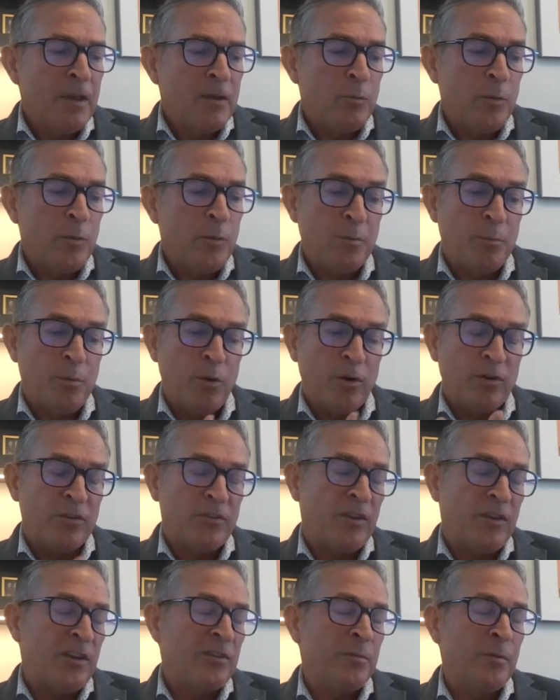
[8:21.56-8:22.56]
We do board
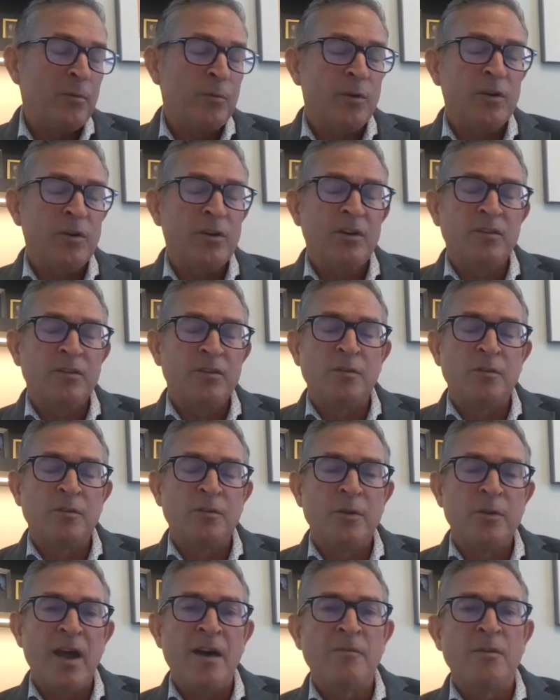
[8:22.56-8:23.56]
assessment work. So if you
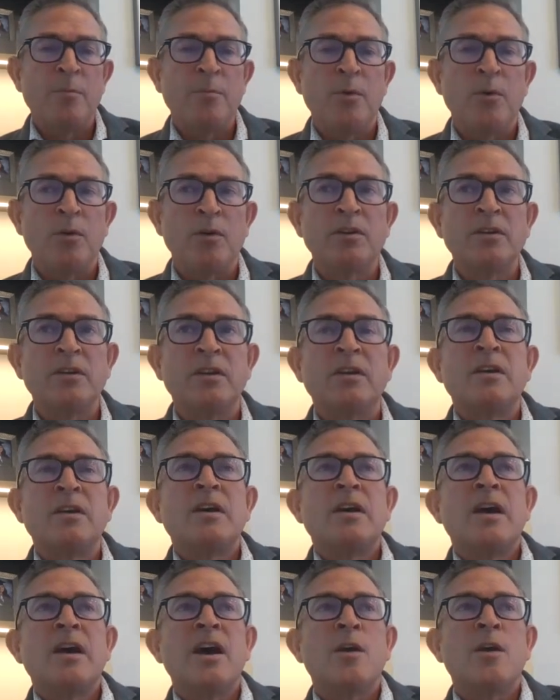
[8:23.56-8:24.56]
have a board,
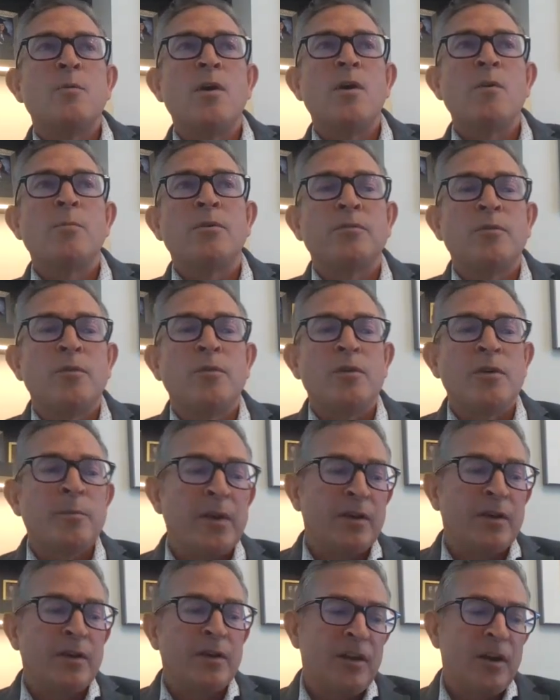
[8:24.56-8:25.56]
how well
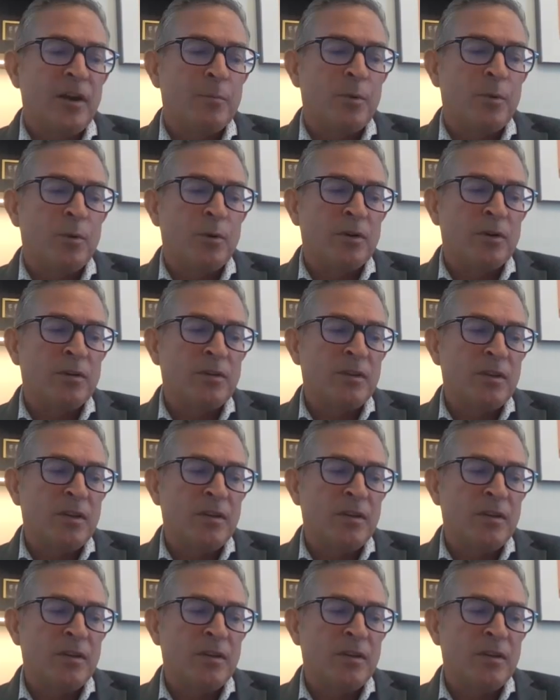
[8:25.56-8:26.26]
performing is that board?